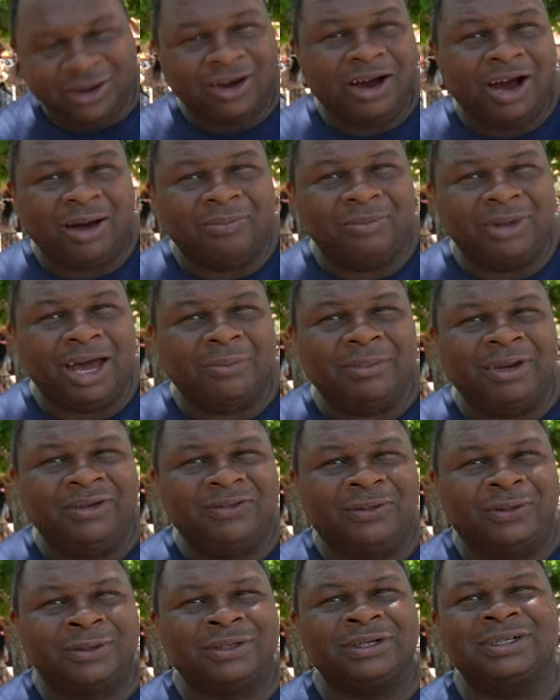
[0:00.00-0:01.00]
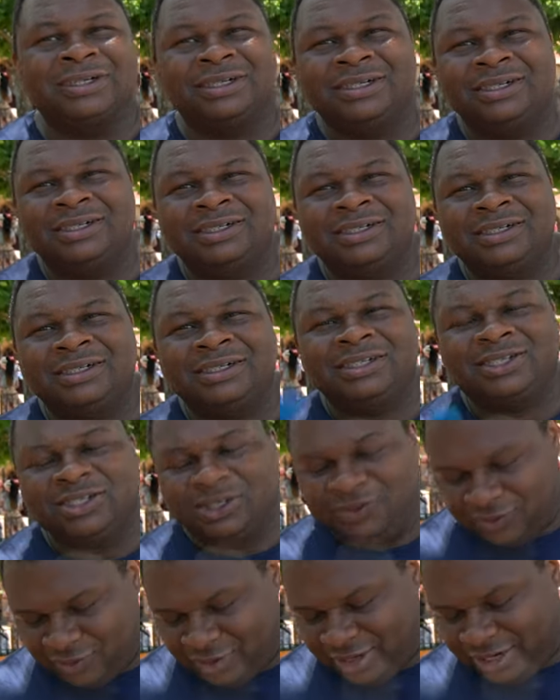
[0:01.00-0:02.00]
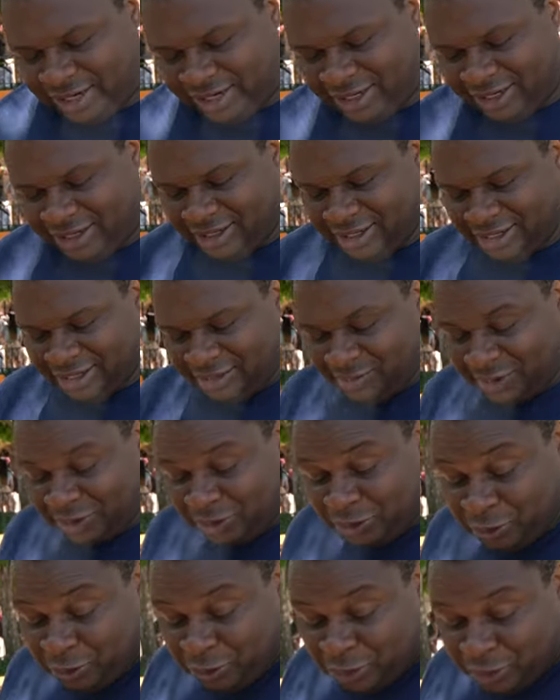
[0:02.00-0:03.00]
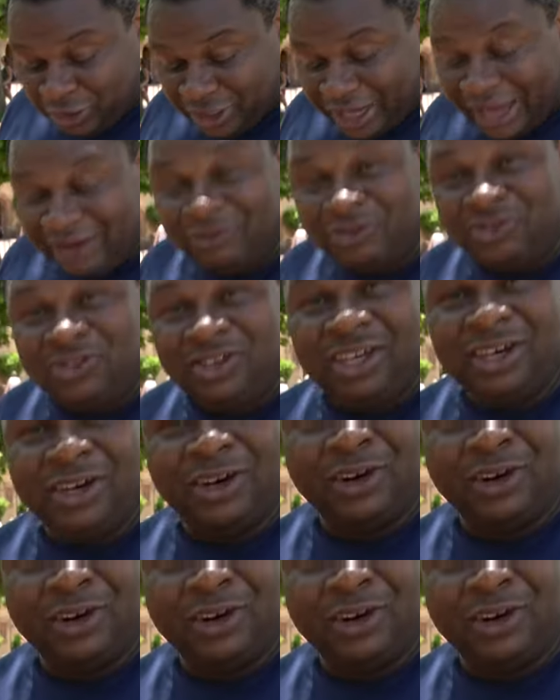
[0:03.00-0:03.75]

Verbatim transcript: know, omnivore silverware. But you should have seen